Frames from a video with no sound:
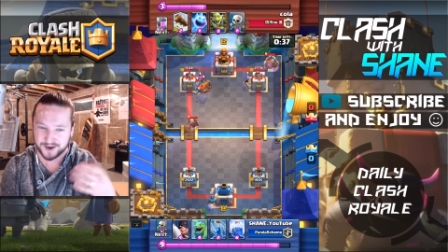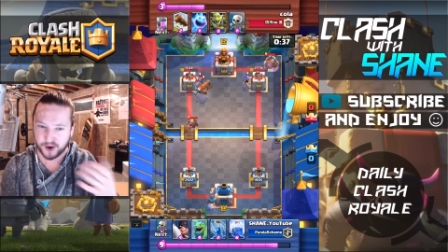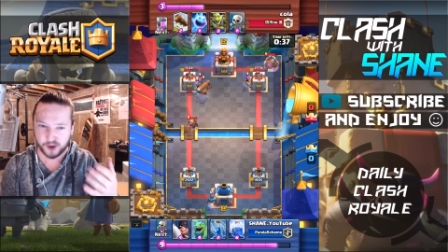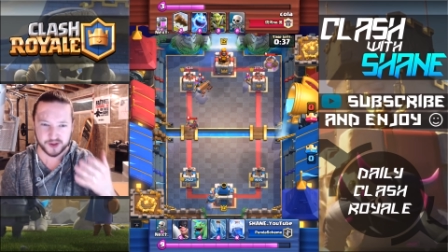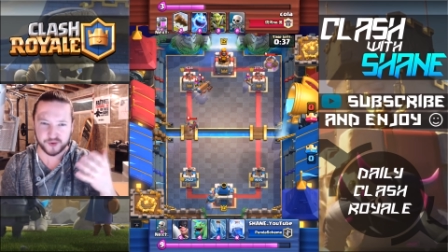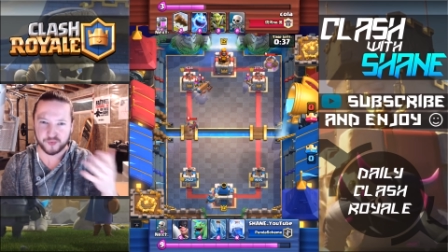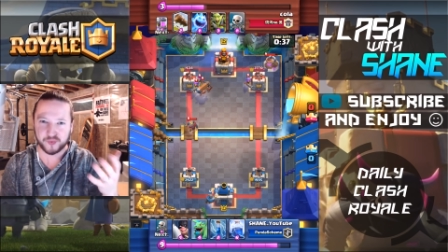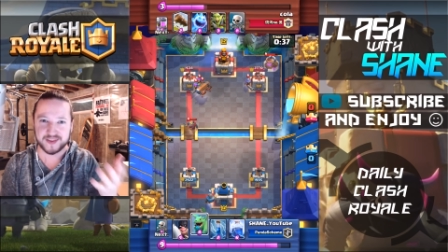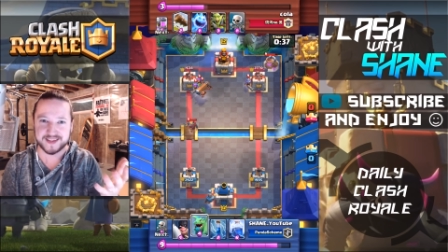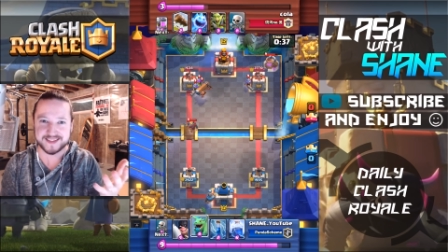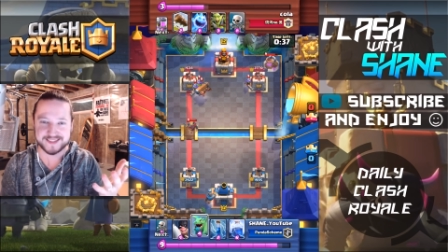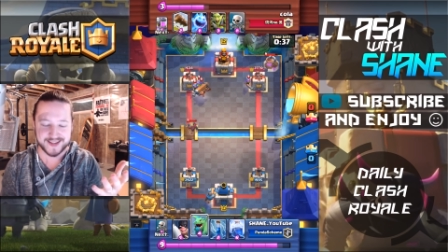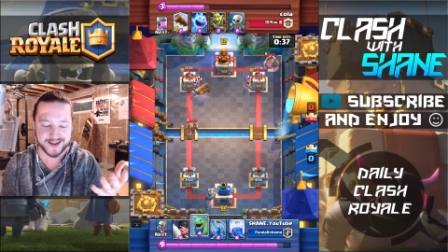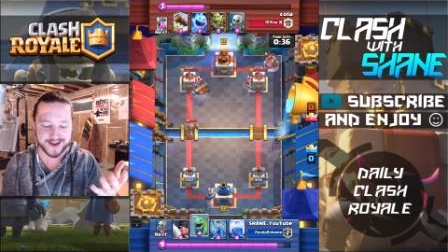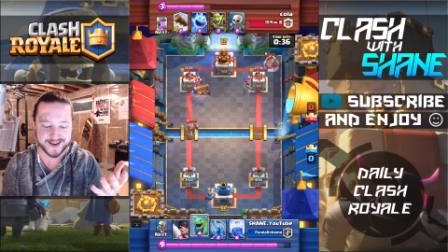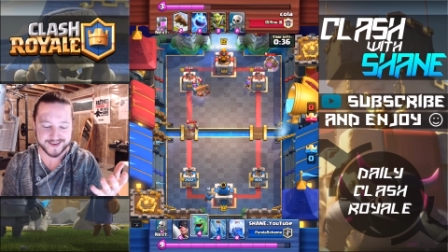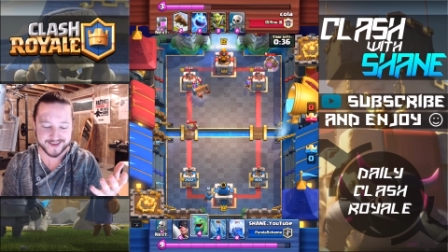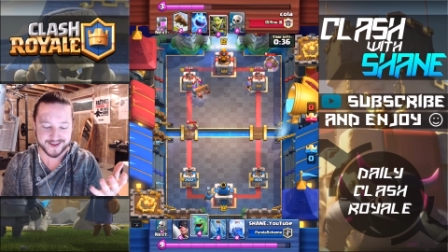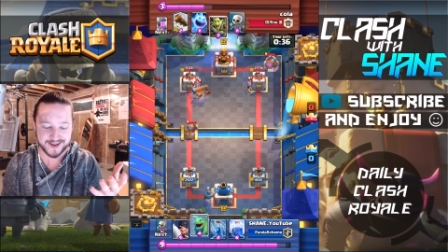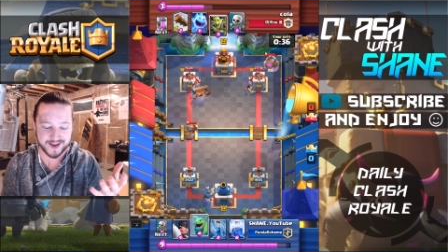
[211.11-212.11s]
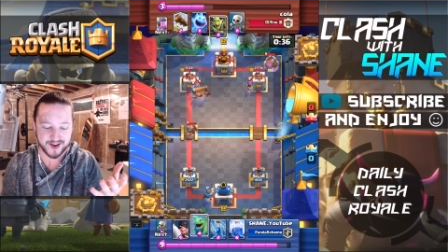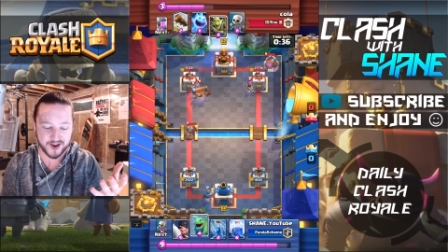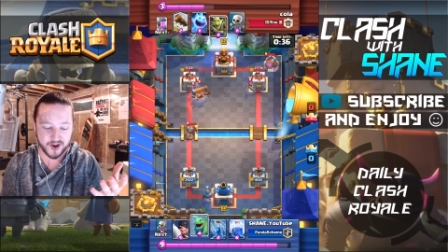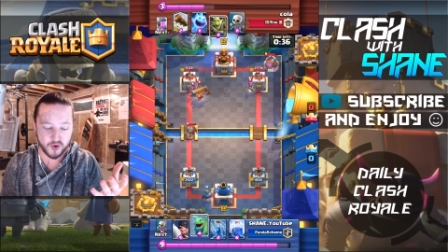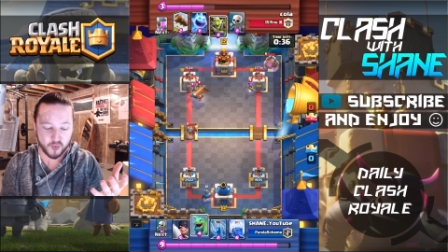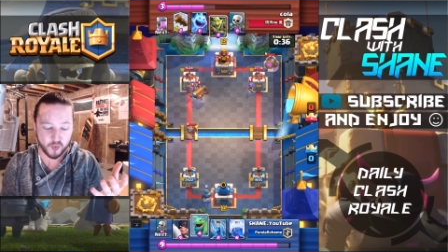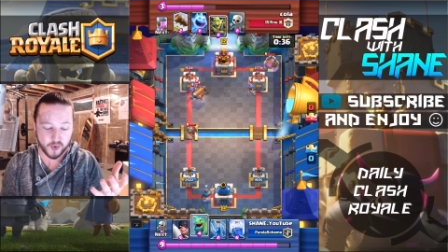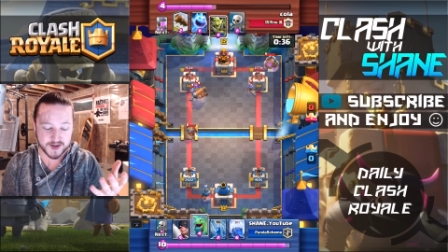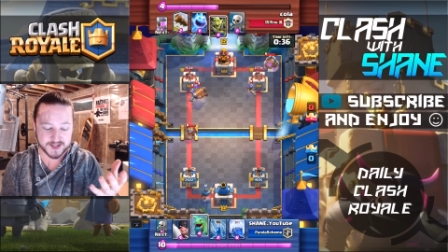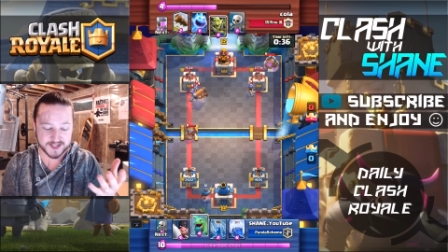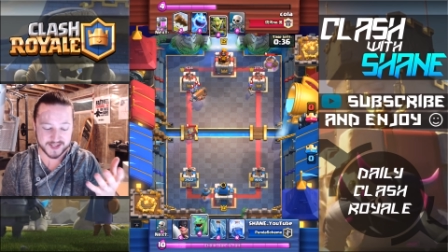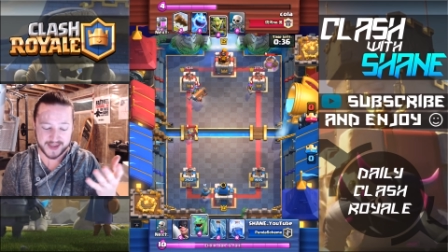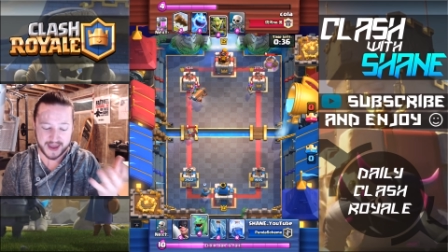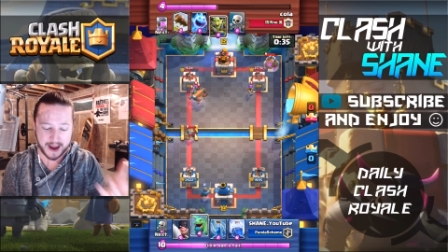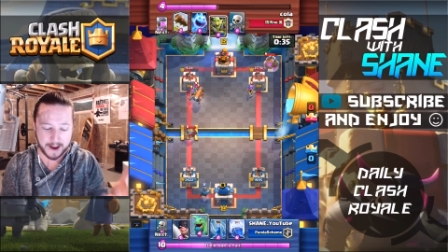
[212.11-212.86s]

and all I really did was